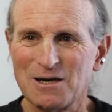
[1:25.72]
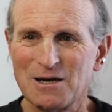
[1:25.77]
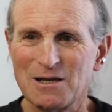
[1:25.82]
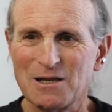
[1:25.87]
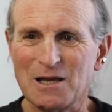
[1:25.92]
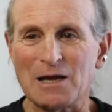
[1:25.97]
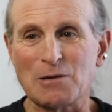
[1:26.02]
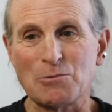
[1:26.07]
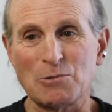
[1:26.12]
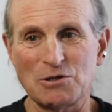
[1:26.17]

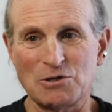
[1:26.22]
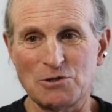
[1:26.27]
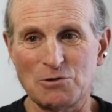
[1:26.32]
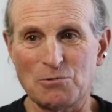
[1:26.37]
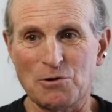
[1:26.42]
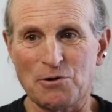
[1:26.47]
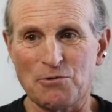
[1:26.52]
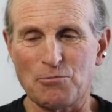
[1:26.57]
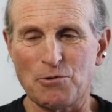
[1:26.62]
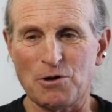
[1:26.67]
like we do
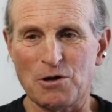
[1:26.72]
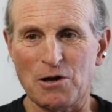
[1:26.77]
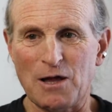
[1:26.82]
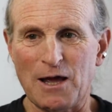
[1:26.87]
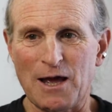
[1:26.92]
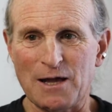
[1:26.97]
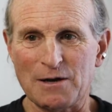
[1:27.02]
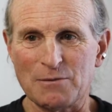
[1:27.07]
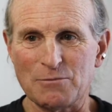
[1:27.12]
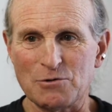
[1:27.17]
with real
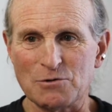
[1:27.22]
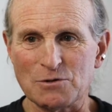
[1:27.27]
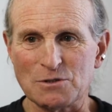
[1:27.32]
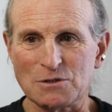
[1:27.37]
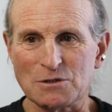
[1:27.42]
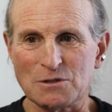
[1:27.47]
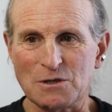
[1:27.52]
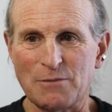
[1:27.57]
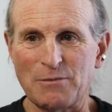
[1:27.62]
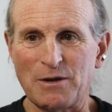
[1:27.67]

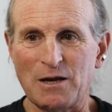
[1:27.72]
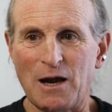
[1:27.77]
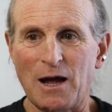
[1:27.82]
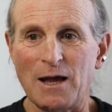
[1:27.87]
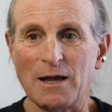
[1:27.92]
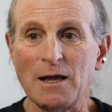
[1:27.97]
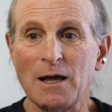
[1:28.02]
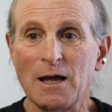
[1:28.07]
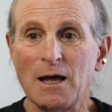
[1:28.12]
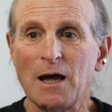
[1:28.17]
animals. I mean,
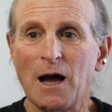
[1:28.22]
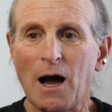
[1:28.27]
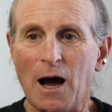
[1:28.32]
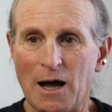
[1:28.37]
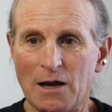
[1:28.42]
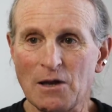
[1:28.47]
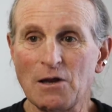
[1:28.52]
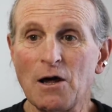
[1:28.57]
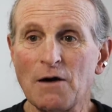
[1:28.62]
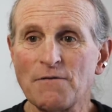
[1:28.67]

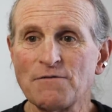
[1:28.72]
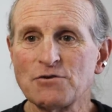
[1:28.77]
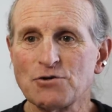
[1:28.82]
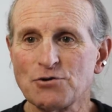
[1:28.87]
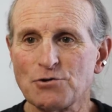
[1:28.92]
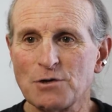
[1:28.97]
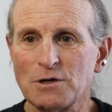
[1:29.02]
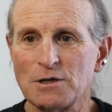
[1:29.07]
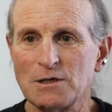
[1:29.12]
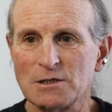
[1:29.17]
I love
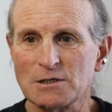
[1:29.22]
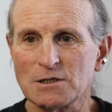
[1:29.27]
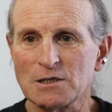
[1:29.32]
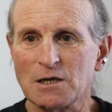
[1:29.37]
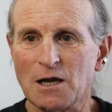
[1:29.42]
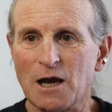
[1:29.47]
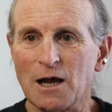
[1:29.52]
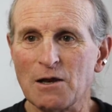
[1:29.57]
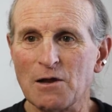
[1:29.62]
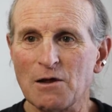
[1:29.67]
trees
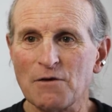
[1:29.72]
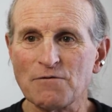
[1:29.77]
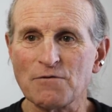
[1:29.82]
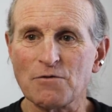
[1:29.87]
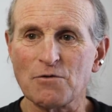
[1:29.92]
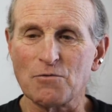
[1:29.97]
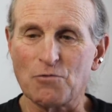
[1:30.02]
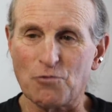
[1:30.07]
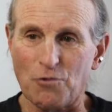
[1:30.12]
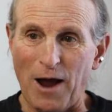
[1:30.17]
and I love
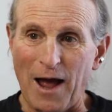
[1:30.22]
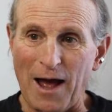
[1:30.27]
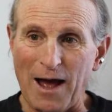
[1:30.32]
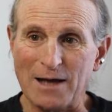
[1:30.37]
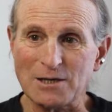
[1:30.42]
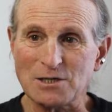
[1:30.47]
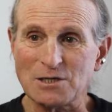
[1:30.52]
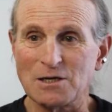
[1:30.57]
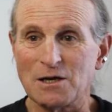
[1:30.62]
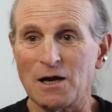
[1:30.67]

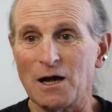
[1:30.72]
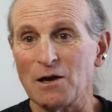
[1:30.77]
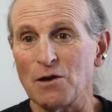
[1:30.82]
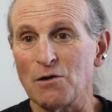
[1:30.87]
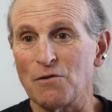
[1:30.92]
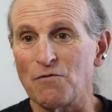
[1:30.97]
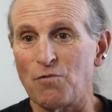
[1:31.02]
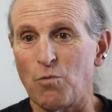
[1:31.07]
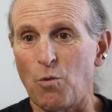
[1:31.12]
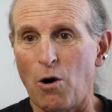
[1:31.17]
grass and I
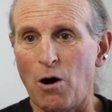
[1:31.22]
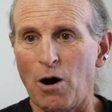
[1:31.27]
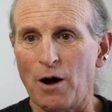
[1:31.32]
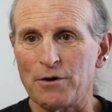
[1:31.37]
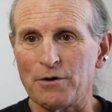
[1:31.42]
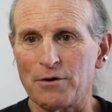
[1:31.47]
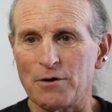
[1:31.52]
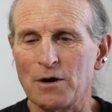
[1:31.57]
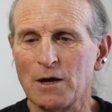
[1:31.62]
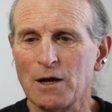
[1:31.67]
love
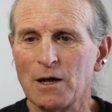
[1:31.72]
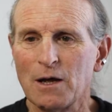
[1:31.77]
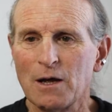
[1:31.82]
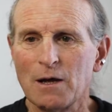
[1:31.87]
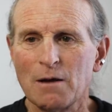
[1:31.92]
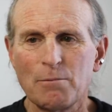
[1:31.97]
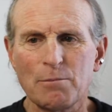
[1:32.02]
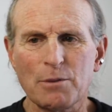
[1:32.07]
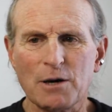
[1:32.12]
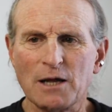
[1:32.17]
water,
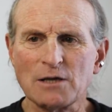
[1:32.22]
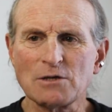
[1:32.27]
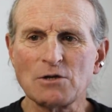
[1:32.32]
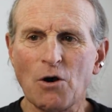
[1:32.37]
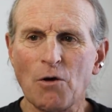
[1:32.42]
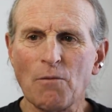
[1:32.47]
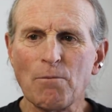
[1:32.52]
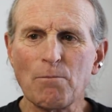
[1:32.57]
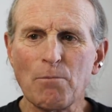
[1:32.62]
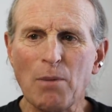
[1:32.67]
but I
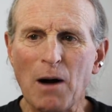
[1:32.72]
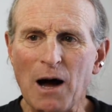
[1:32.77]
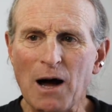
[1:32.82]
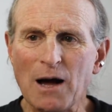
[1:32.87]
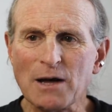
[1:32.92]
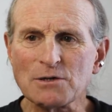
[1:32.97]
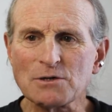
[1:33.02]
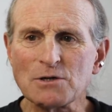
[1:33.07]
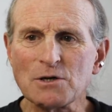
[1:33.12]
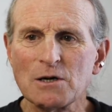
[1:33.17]
don't
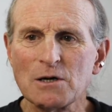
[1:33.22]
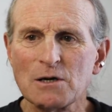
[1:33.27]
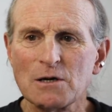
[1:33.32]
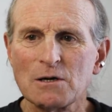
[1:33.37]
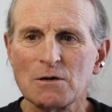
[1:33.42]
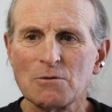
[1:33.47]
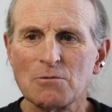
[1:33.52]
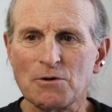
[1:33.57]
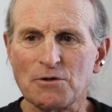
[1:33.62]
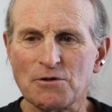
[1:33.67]
bond
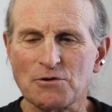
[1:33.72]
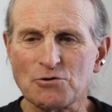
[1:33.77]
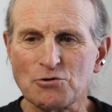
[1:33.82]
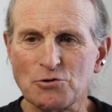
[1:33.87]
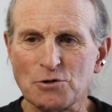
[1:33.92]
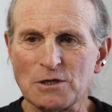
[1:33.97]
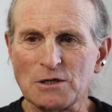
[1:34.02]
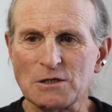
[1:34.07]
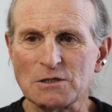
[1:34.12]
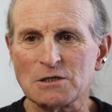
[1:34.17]
with
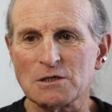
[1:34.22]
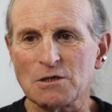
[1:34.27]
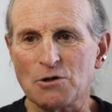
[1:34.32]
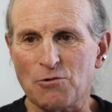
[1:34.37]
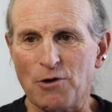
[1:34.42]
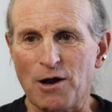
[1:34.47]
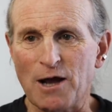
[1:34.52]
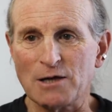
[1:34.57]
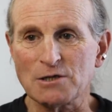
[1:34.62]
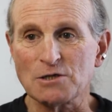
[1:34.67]
trees and
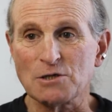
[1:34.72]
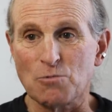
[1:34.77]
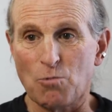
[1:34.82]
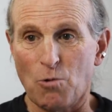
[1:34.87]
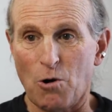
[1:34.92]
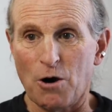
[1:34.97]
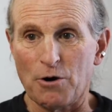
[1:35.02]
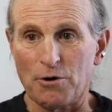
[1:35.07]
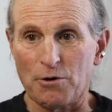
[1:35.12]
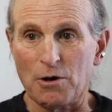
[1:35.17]
grass and
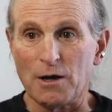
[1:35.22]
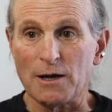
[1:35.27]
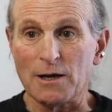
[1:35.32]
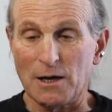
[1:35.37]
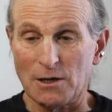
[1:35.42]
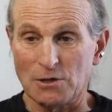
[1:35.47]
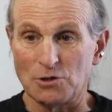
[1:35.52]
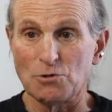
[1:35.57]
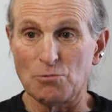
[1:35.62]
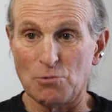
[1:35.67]
water like
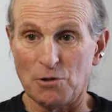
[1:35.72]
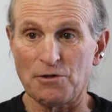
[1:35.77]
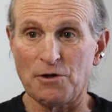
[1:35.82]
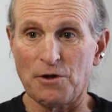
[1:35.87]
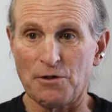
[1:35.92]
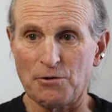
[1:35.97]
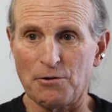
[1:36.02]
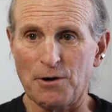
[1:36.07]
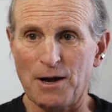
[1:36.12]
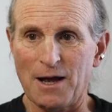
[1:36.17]
I do with
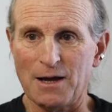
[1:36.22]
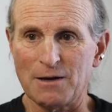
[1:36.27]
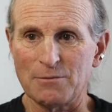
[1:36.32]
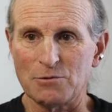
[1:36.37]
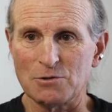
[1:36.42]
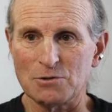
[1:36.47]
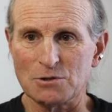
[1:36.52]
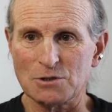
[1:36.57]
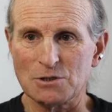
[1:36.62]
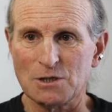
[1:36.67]
other
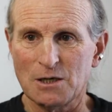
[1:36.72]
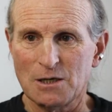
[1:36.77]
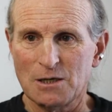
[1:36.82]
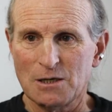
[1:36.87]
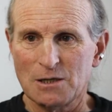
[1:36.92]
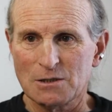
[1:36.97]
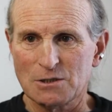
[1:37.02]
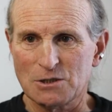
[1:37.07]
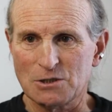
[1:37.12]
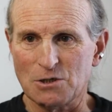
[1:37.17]
animals.
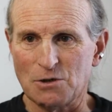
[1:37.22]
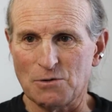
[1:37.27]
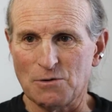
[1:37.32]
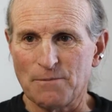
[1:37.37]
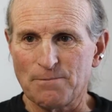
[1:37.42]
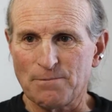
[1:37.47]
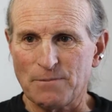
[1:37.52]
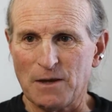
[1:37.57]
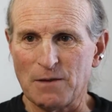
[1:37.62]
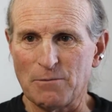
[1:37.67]
So
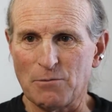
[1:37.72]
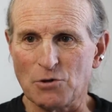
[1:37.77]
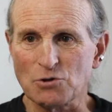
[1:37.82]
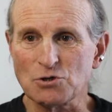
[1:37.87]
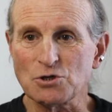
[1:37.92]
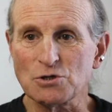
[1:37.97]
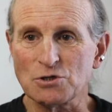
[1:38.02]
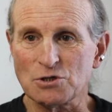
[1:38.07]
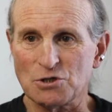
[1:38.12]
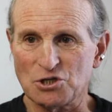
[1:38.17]

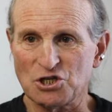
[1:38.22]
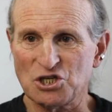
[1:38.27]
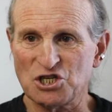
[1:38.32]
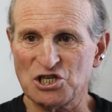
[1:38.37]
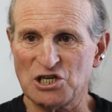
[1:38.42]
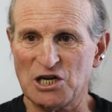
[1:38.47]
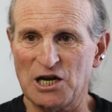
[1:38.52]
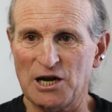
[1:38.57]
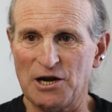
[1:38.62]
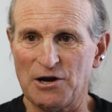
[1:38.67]
emotions are
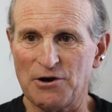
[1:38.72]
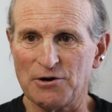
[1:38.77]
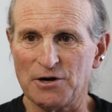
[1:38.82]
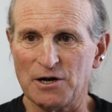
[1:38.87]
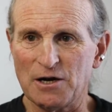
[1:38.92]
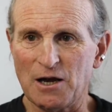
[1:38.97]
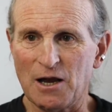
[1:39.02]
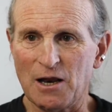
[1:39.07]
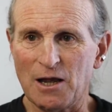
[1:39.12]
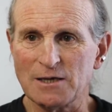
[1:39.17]
shared,
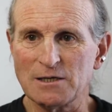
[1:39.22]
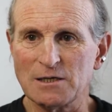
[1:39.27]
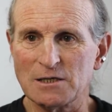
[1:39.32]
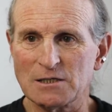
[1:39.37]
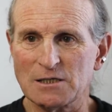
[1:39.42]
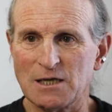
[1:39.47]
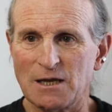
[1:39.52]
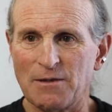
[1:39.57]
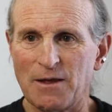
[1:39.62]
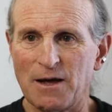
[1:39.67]
and I like to
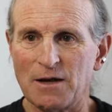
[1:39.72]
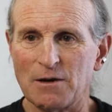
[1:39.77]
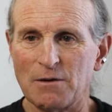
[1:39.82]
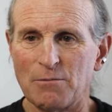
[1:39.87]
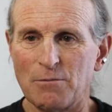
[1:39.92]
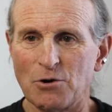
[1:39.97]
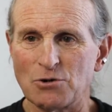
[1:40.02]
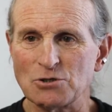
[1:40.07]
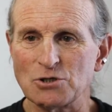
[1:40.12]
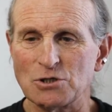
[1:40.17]
say that
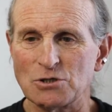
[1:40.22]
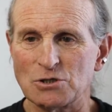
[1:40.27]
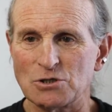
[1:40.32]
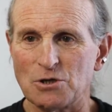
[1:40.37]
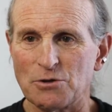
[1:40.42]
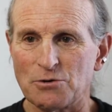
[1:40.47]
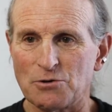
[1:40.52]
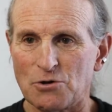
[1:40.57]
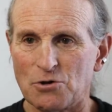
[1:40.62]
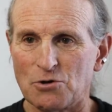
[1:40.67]
emotions
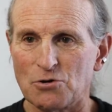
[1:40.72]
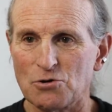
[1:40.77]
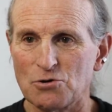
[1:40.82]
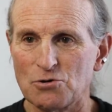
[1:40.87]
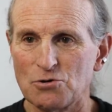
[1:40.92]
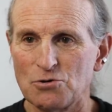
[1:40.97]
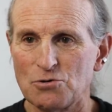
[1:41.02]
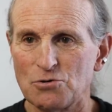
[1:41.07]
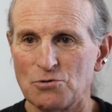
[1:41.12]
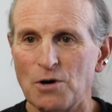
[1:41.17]
are the
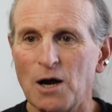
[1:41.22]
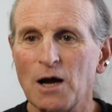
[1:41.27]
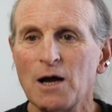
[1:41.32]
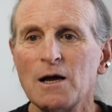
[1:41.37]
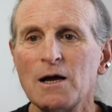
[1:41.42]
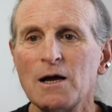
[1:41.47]
glue